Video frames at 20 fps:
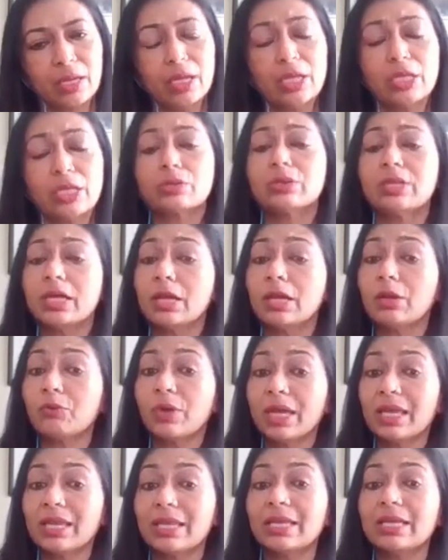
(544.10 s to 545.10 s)
So there are
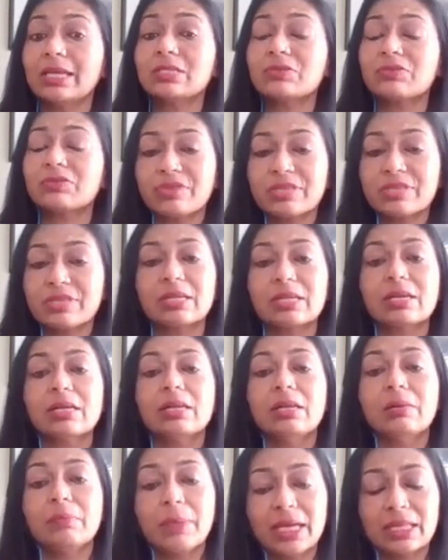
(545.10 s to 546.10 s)
various
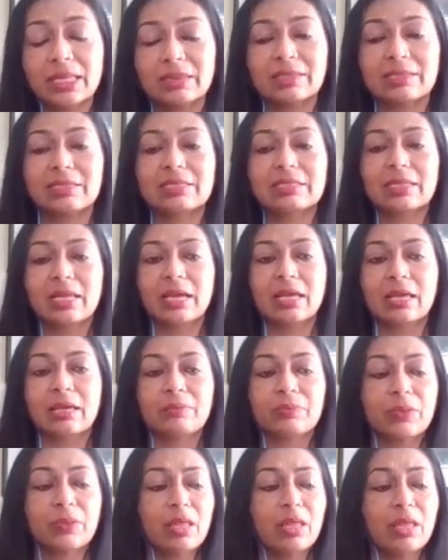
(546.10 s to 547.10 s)
physical methods like
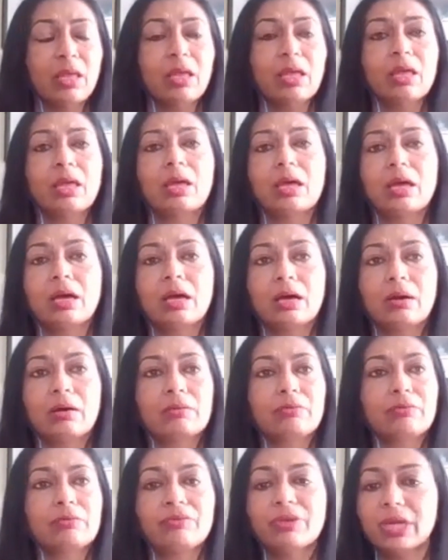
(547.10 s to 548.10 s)

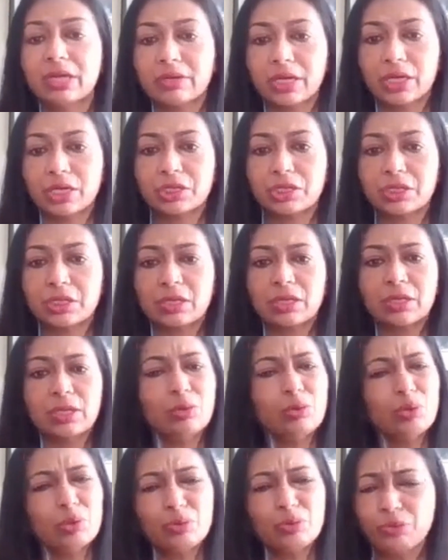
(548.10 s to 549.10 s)
filtration.
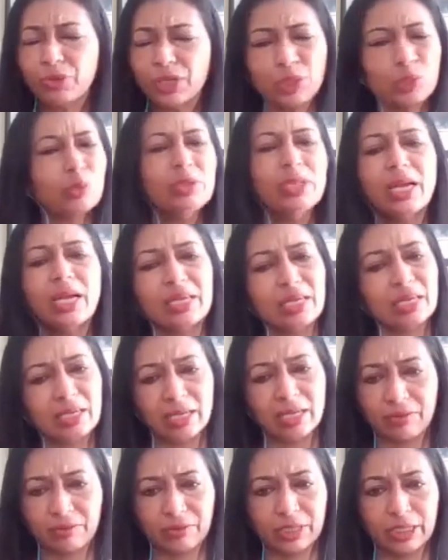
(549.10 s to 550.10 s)
We do that in
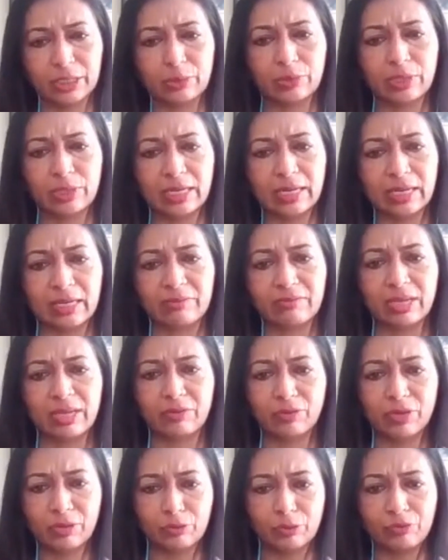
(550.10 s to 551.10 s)
our day-to-day life. Like
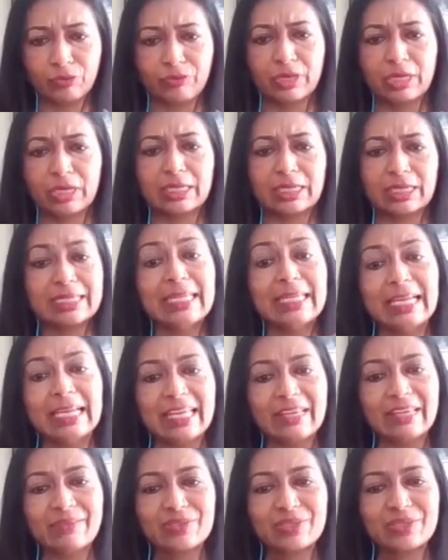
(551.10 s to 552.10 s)
we have to filter tea
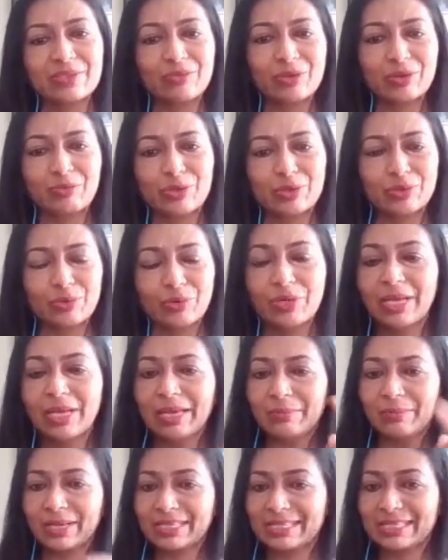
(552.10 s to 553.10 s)
leaves. What we do,
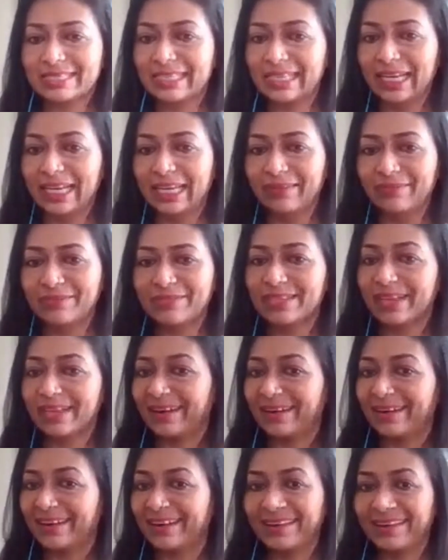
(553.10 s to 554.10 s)
because tea leaves
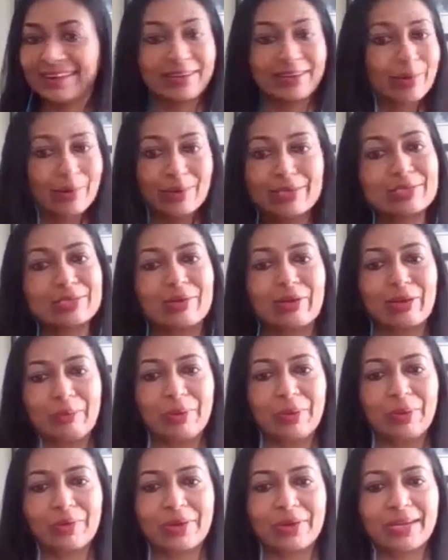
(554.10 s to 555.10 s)
are not
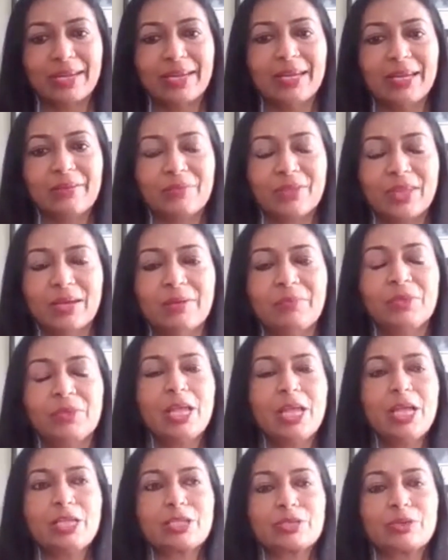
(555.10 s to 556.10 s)
soluble, right? Yeah.
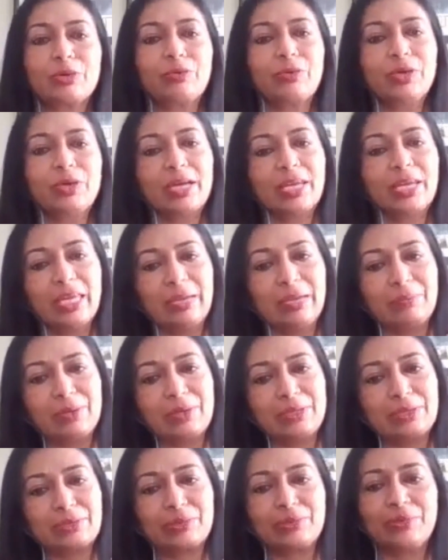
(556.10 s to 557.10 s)
So we are able
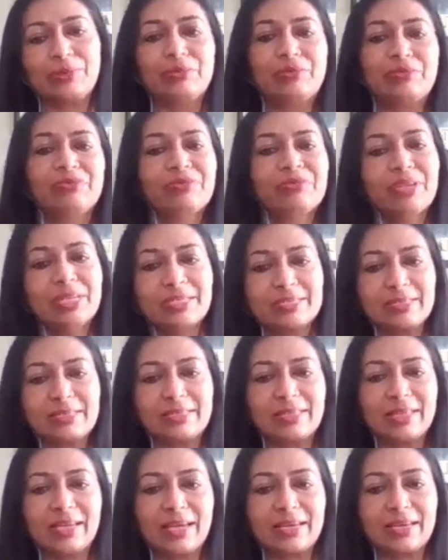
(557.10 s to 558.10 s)
to filter
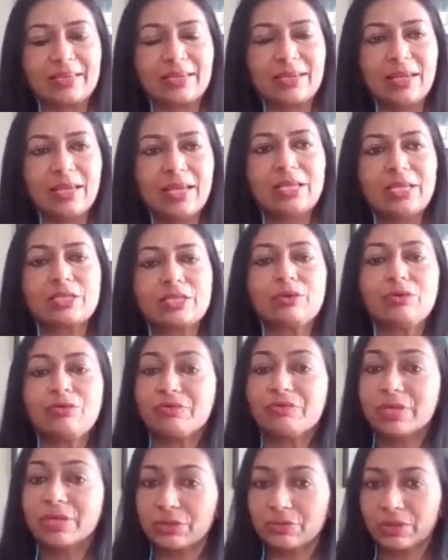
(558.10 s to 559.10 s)
that. So
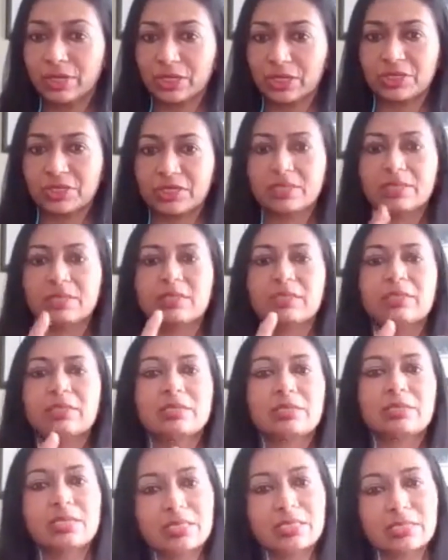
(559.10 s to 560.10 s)
filtration,
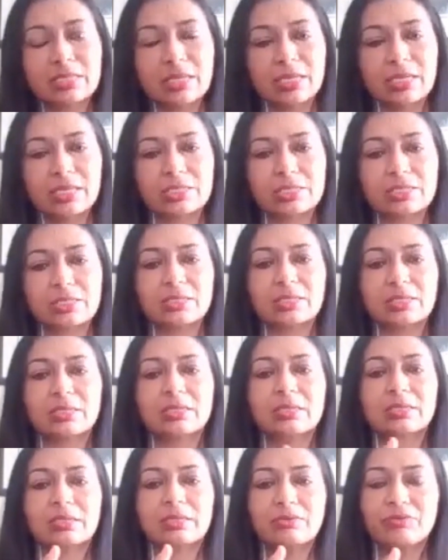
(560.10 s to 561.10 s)

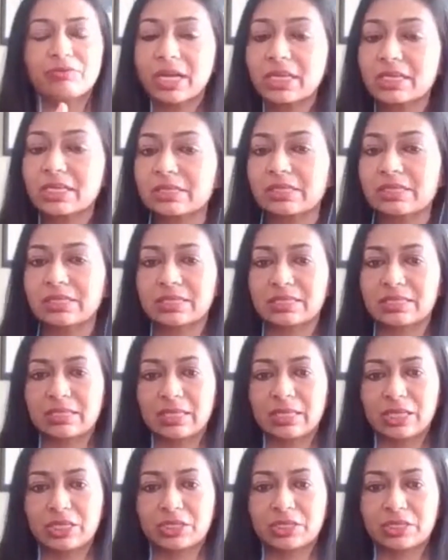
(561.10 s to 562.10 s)
distillation, fractional
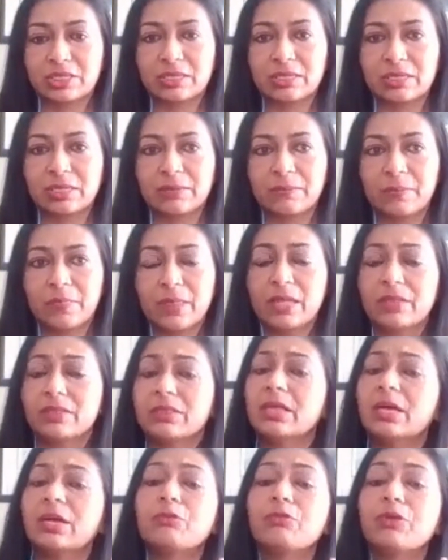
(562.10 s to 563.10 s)
distillation,
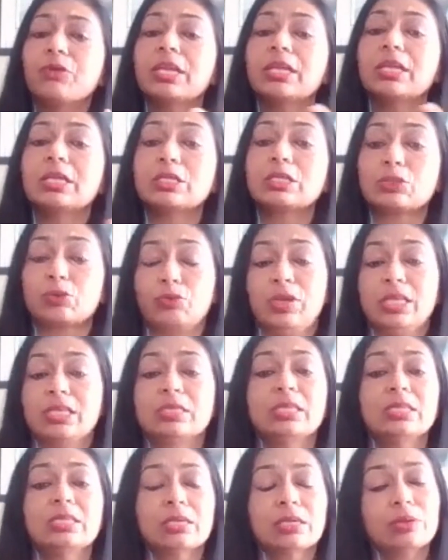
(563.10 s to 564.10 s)
there are various ways.
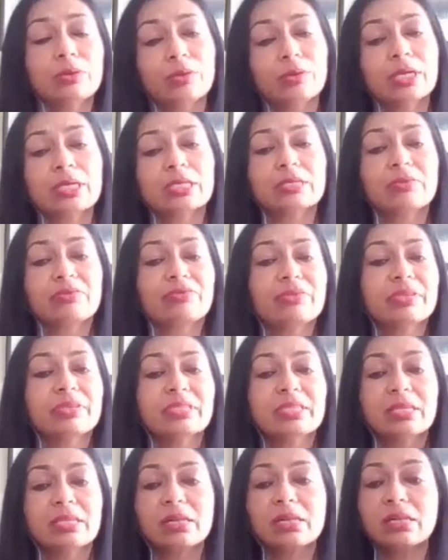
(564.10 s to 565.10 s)
These are known as the
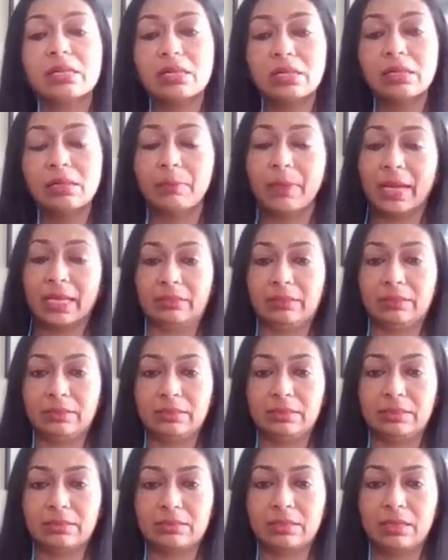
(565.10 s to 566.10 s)
physical
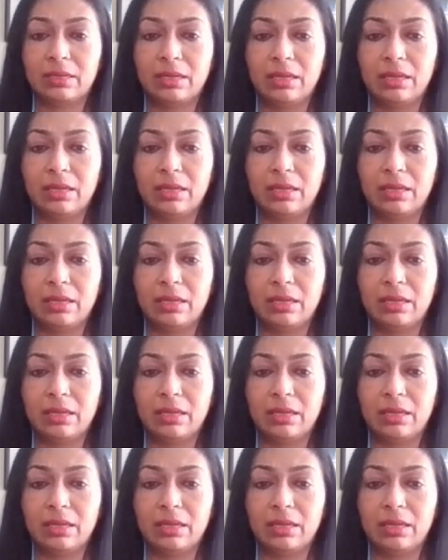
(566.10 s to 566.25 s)
methods.